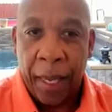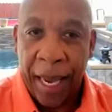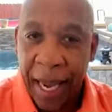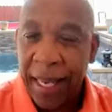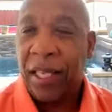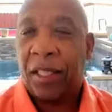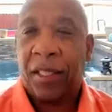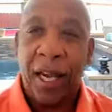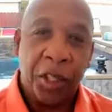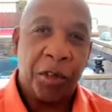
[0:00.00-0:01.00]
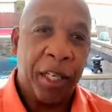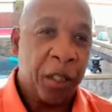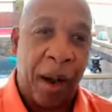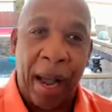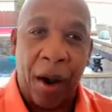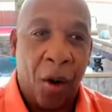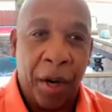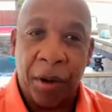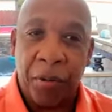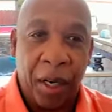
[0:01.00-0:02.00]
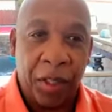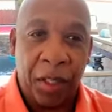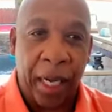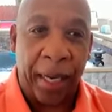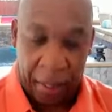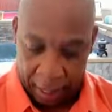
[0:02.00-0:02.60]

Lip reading: in this country is by owning real estate.